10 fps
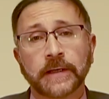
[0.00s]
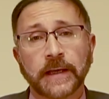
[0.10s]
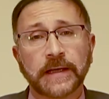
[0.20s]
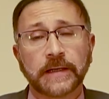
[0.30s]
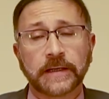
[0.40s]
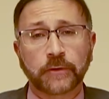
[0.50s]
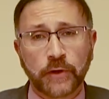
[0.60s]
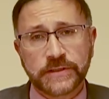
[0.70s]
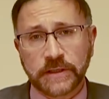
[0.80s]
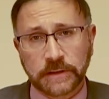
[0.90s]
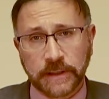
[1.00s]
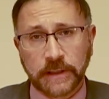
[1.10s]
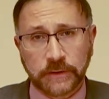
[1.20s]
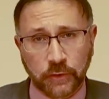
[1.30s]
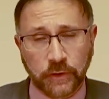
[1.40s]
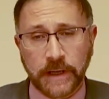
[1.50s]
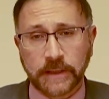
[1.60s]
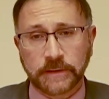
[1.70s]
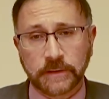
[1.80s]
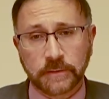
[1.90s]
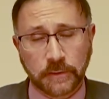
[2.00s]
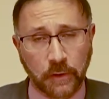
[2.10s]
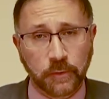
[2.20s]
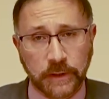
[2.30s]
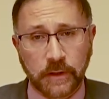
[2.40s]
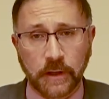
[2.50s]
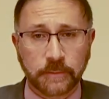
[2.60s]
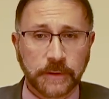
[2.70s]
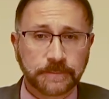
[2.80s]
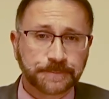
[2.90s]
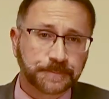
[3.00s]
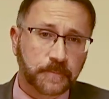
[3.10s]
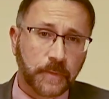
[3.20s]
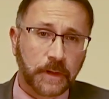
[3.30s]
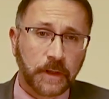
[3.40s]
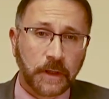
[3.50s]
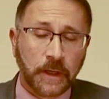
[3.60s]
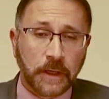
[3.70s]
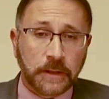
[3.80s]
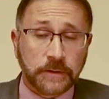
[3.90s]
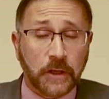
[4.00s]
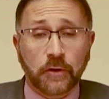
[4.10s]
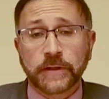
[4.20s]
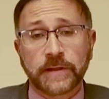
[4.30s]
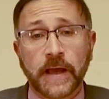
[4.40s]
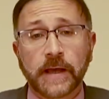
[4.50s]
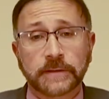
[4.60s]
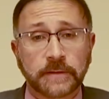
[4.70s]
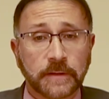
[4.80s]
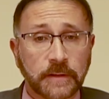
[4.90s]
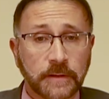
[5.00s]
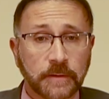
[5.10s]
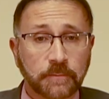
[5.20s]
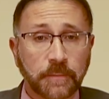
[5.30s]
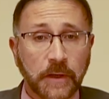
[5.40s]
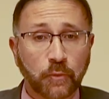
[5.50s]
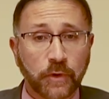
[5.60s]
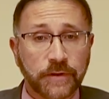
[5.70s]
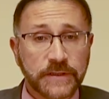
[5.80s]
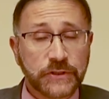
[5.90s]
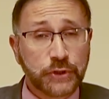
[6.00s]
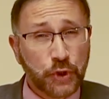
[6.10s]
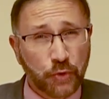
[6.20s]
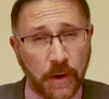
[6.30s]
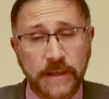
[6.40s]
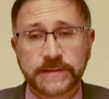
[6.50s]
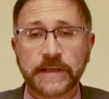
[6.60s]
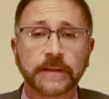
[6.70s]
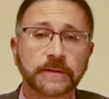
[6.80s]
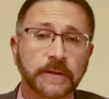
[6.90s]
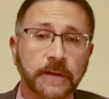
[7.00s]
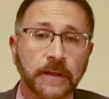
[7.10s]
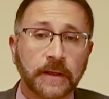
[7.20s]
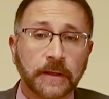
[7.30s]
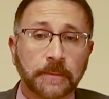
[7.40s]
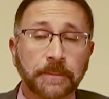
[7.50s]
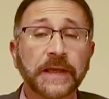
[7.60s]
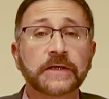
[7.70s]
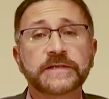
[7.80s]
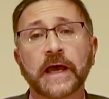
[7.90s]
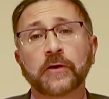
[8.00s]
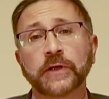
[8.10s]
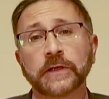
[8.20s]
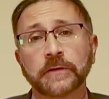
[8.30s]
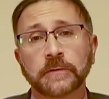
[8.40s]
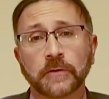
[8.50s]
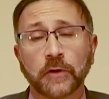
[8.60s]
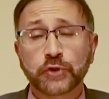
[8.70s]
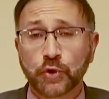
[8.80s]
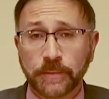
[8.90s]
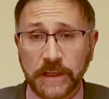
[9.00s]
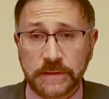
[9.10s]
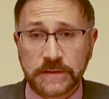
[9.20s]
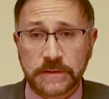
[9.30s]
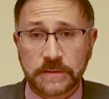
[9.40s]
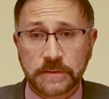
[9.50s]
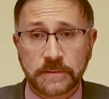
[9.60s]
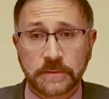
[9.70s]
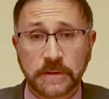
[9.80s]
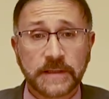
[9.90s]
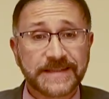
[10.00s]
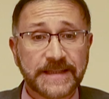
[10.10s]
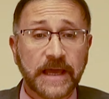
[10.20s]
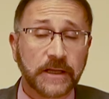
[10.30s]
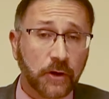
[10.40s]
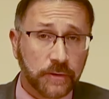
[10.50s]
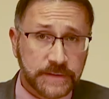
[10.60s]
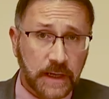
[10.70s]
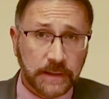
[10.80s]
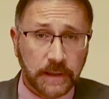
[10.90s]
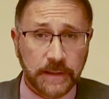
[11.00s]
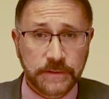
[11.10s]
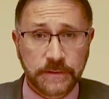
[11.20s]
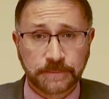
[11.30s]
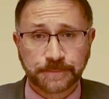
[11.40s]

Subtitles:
in an increasingly interconnected global economy. Not only that, but with this new mindset, being Saudi also means not standing on the sidelines.